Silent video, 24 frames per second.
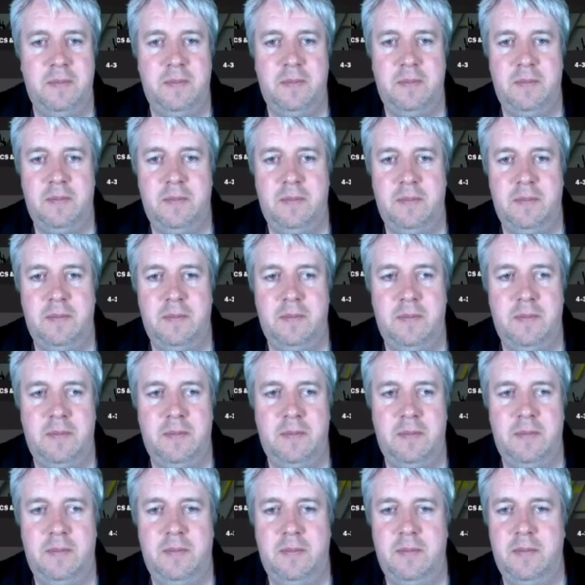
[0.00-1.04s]

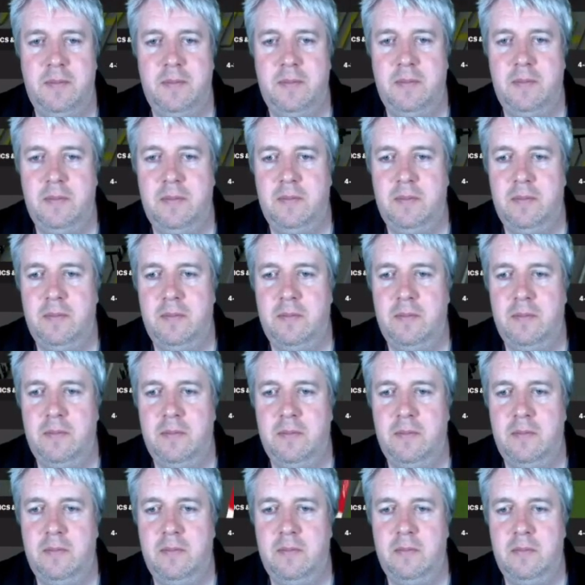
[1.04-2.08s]

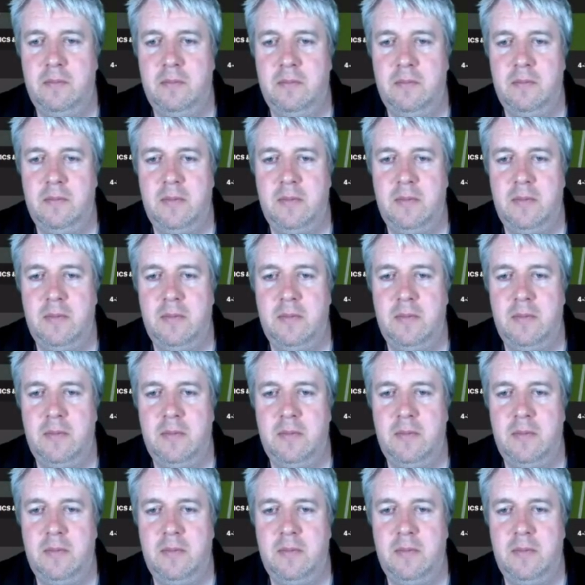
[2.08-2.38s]
(silence)